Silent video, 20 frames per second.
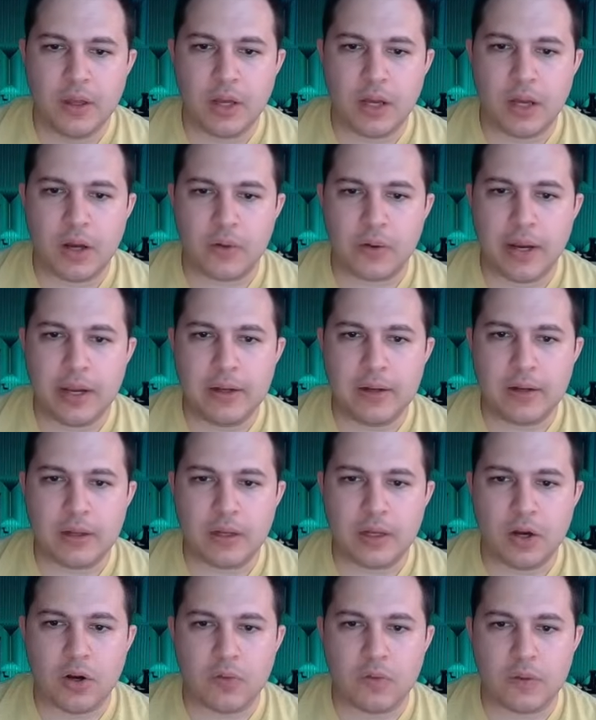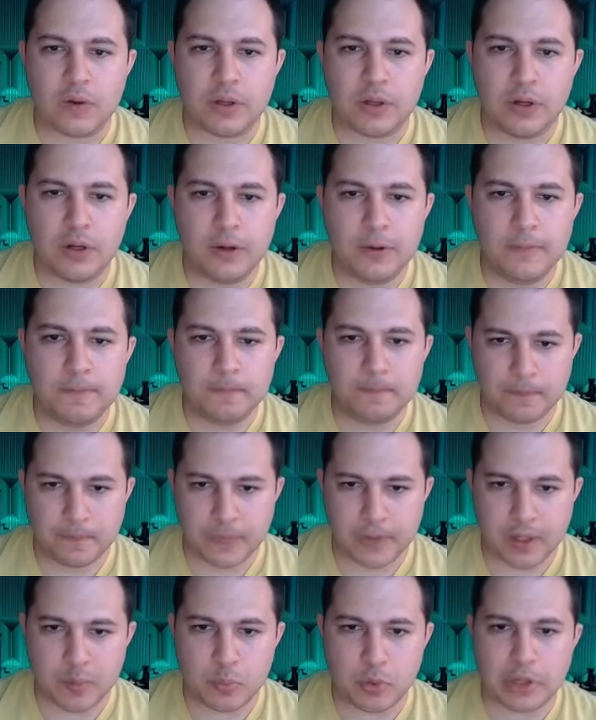All right, over here.
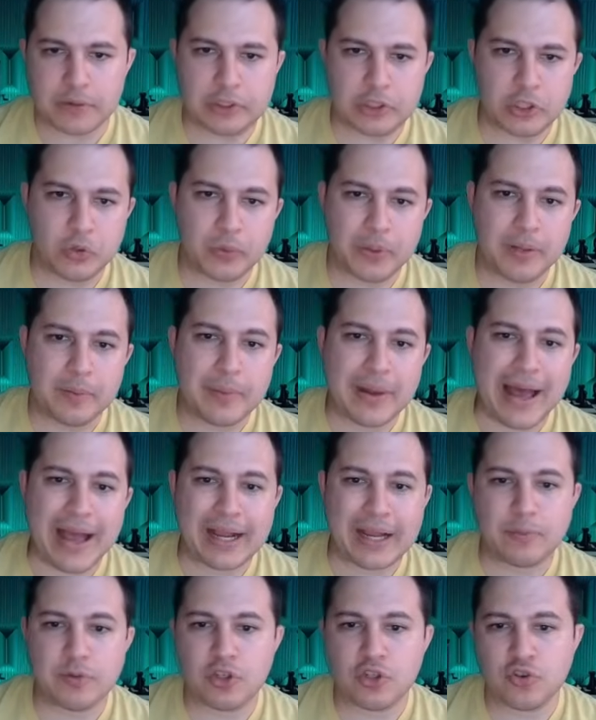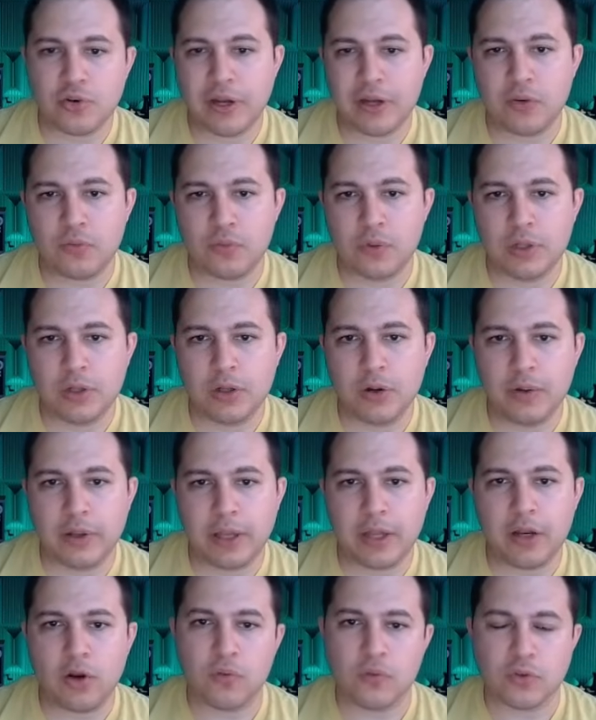Brought the queen back. I'm just trying to
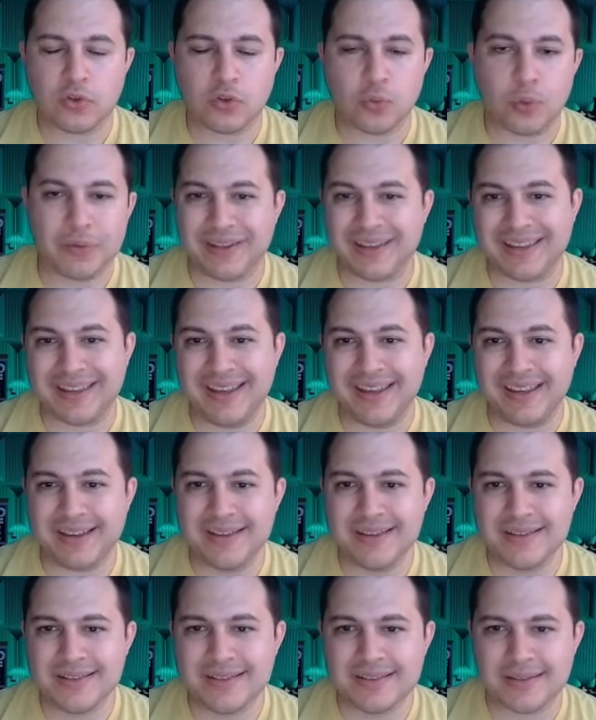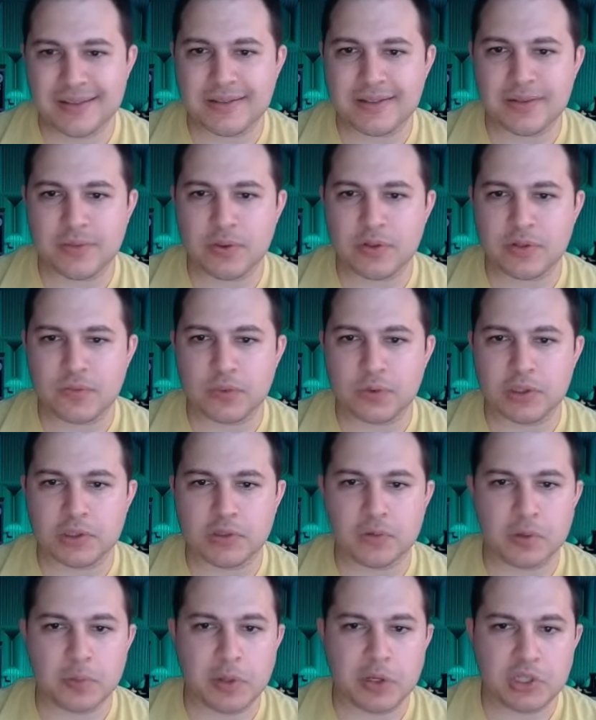relocate it over to where the king is, since it wasn't really
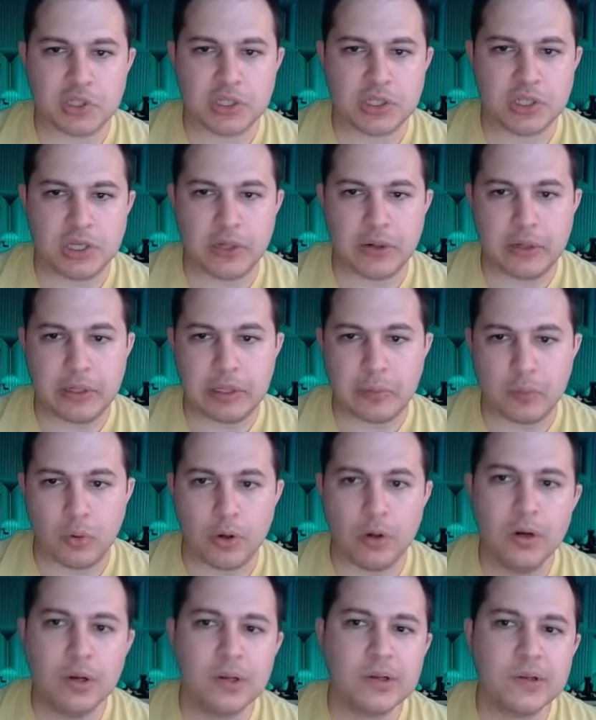doing much here anymore.